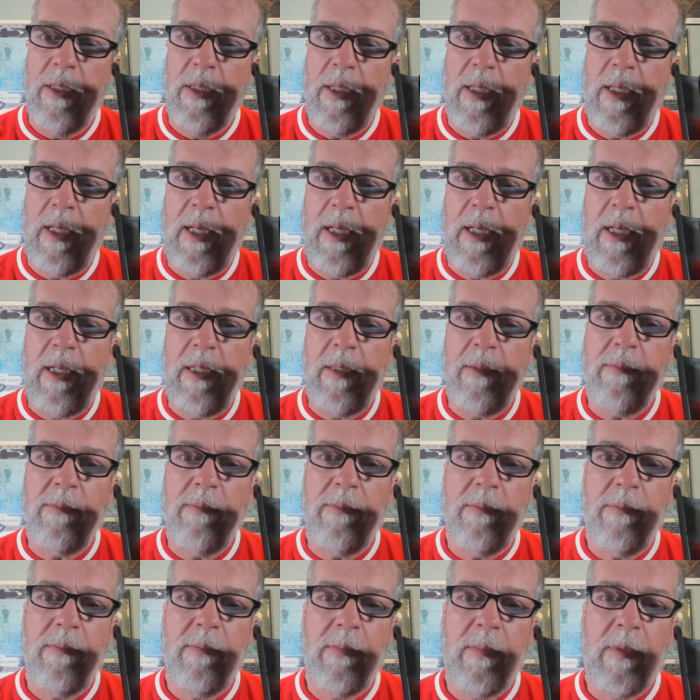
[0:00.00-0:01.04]

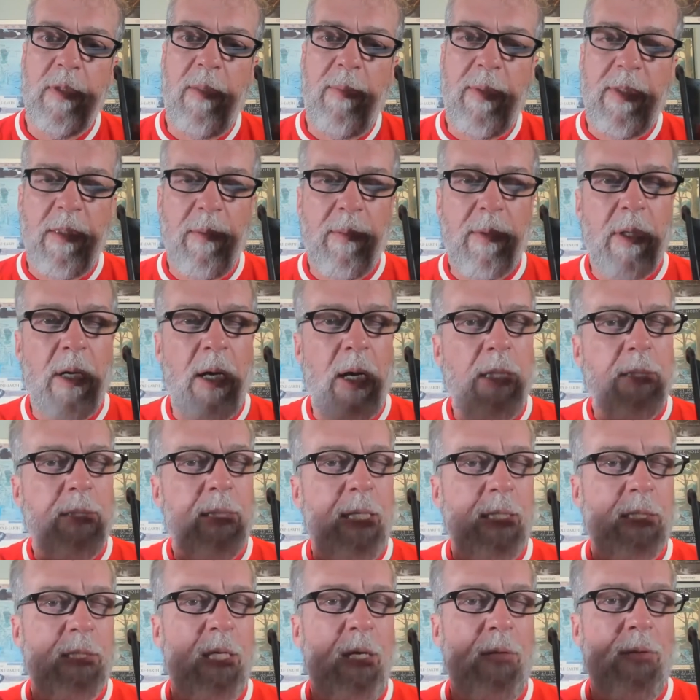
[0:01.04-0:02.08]
Give me some
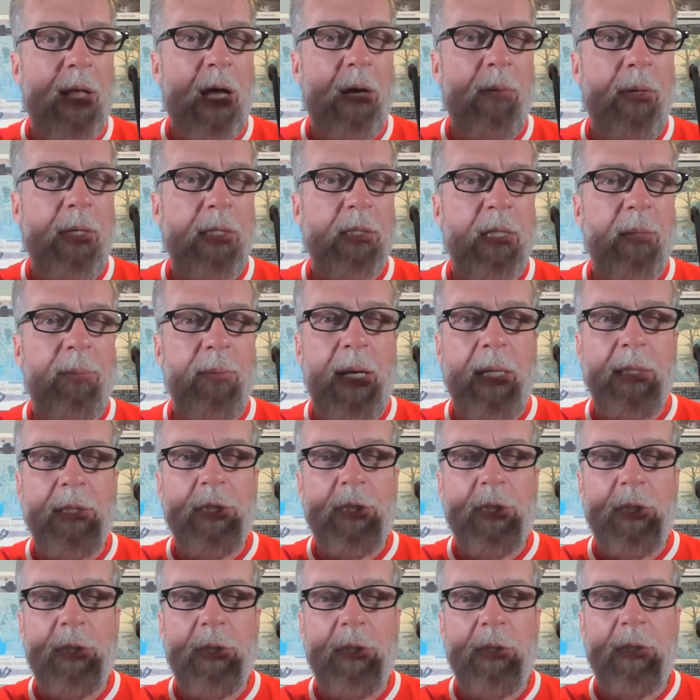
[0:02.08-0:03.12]
context on that one, because I'm not
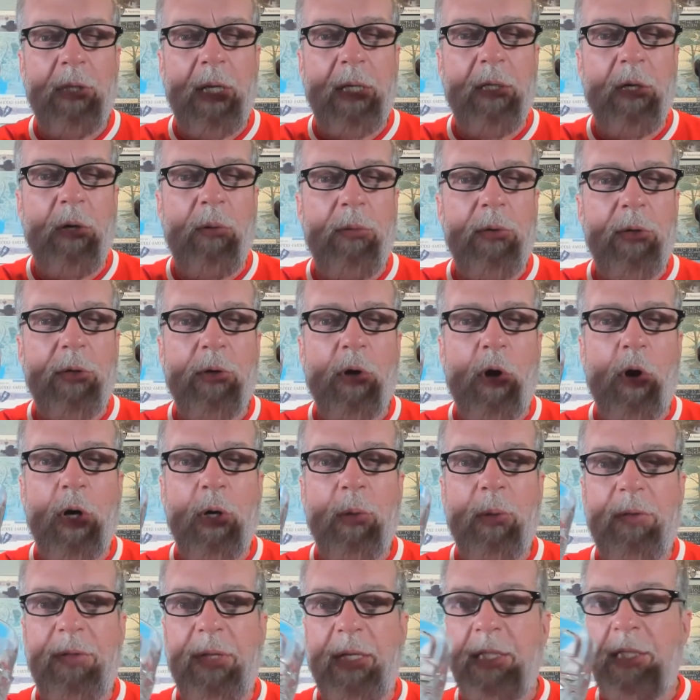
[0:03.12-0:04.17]
sure I know where you're going
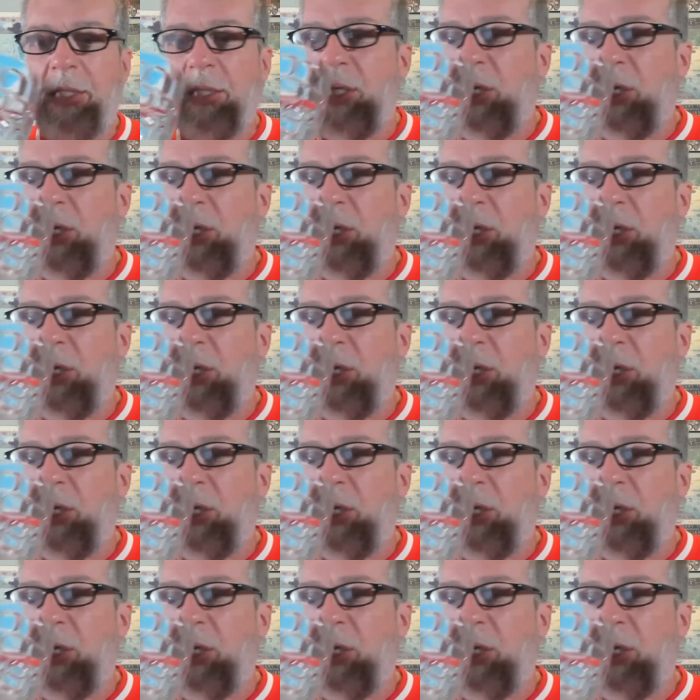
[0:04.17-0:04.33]
with this.